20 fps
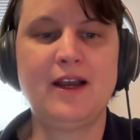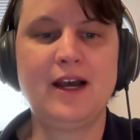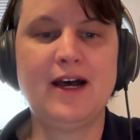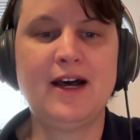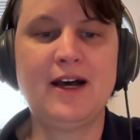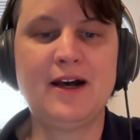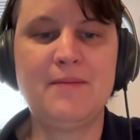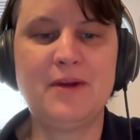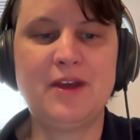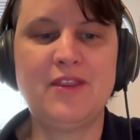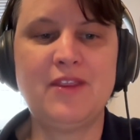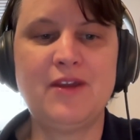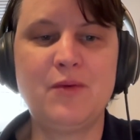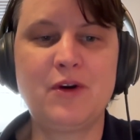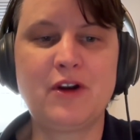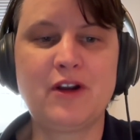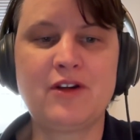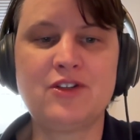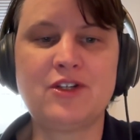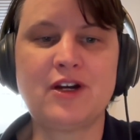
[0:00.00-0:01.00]
And then
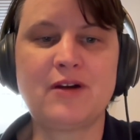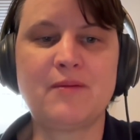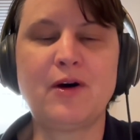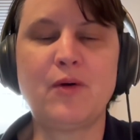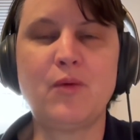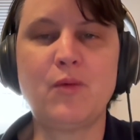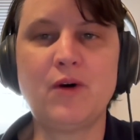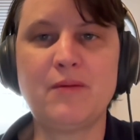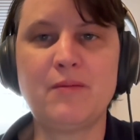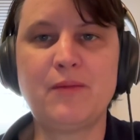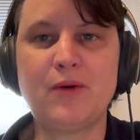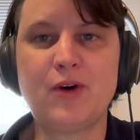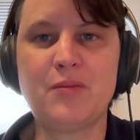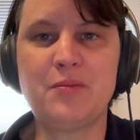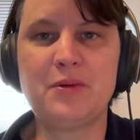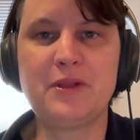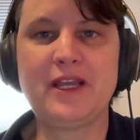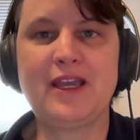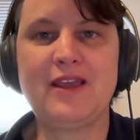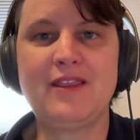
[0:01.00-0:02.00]
we're going to talk about one more
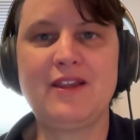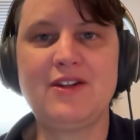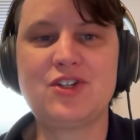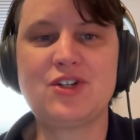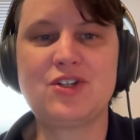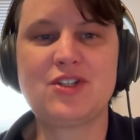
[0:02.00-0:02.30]
plan that's